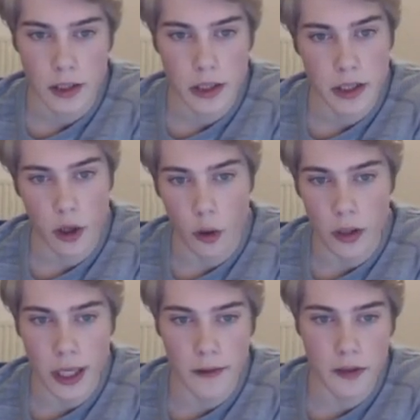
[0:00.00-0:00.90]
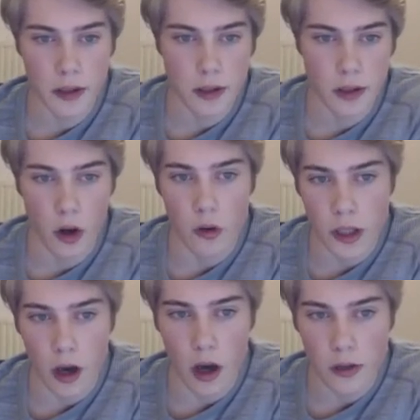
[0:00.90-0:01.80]
you only have the, the
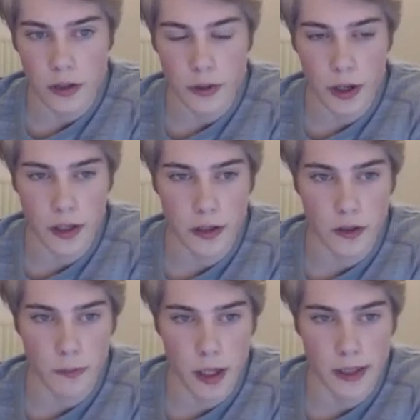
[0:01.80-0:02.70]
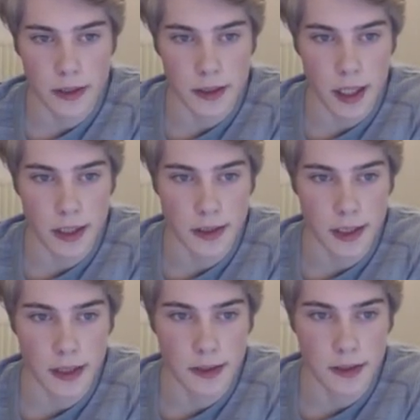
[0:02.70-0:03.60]
only other square that makes any
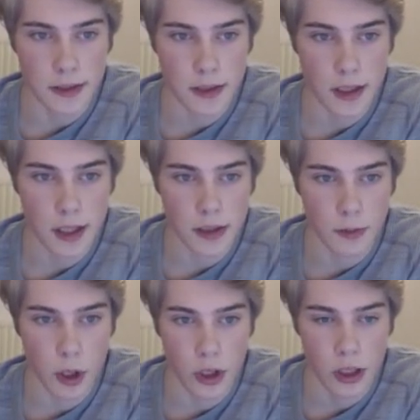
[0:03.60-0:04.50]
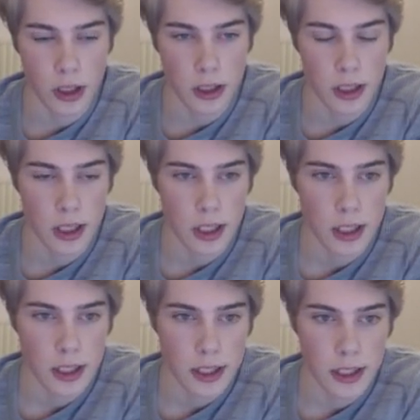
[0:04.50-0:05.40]
sense as well
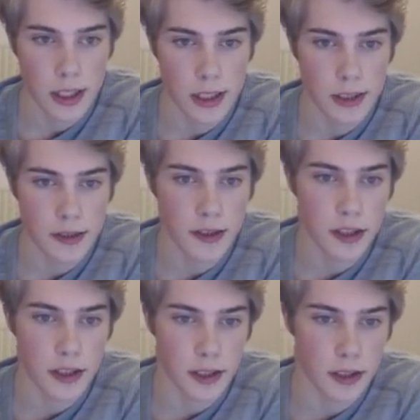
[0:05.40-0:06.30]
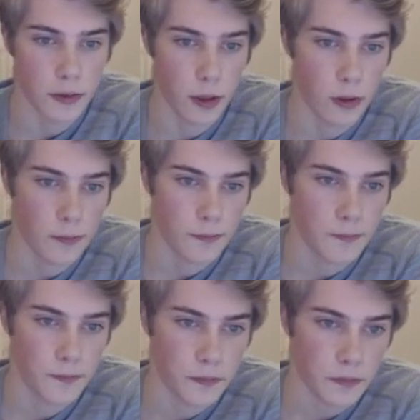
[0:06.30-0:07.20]
is the g6 square.
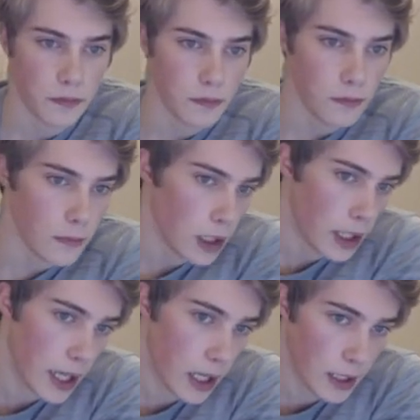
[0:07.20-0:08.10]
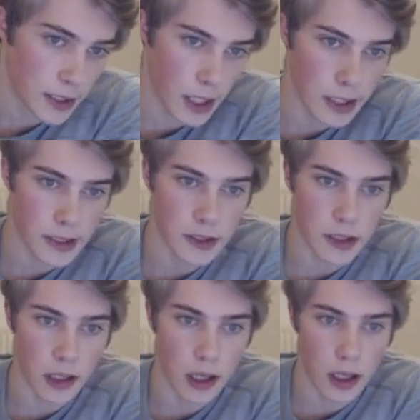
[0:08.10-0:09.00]
King h8 is
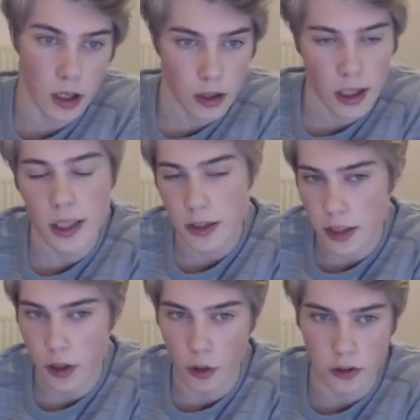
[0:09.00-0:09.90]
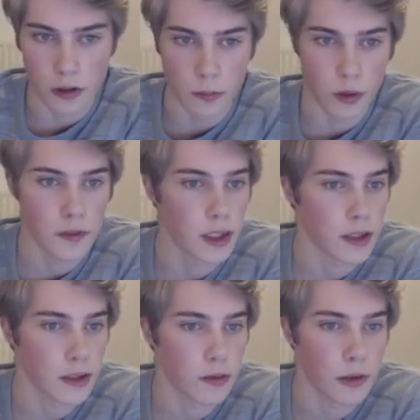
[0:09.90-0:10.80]
uh, actually also a move that
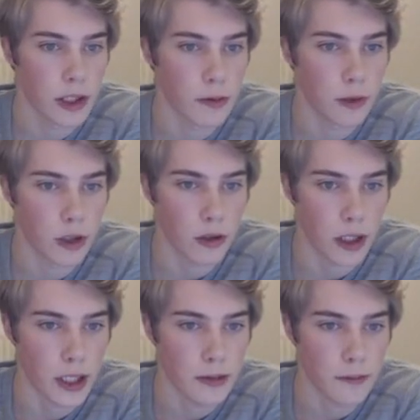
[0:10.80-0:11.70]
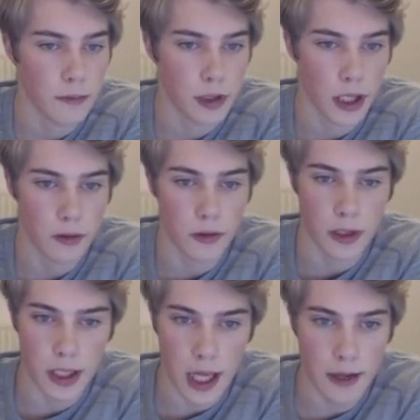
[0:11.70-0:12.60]
we will look at, but I'll do
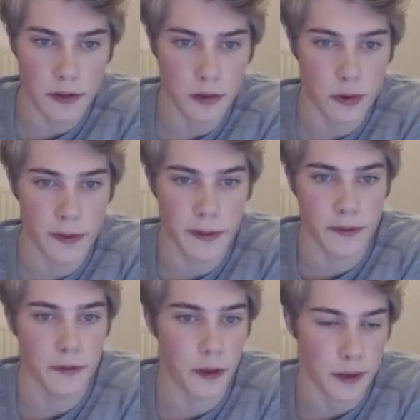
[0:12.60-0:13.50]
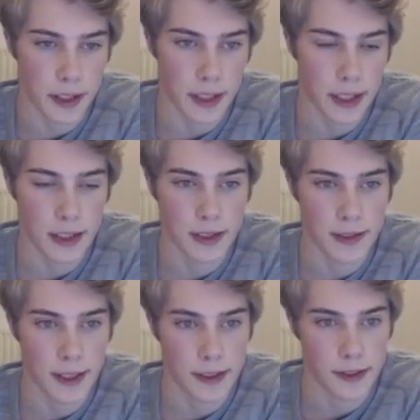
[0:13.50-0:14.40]
that after we've looked at king
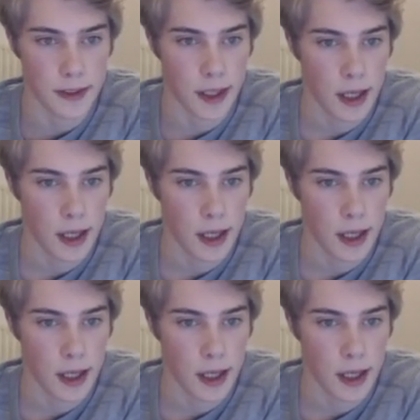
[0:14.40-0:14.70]
g6.